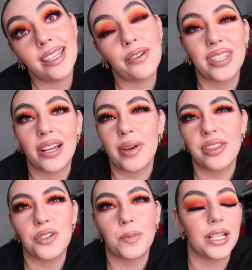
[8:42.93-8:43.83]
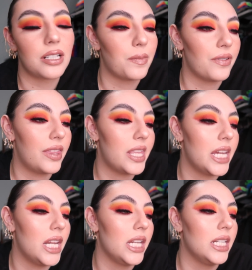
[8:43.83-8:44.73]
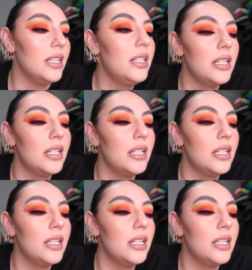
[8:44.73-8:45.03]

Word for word: That was like my lunch break type of thing.